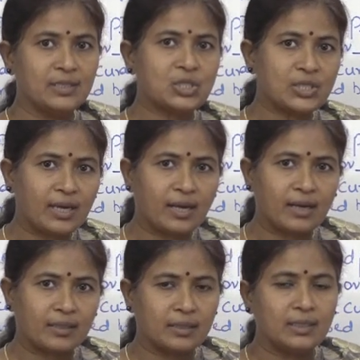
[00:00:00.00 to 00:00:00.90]
Shar.
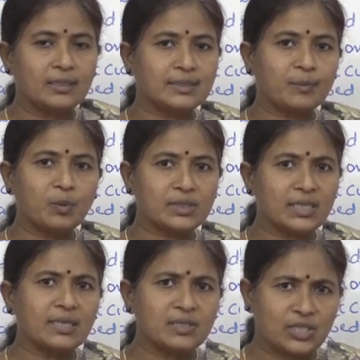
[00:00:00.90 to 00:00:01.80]
Suppose
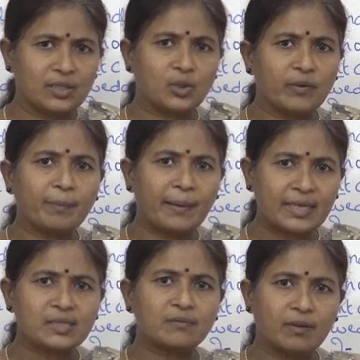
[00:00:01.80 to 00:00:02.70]
do we
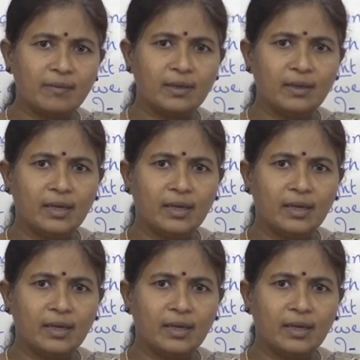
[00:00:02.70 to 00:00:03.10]
place vowel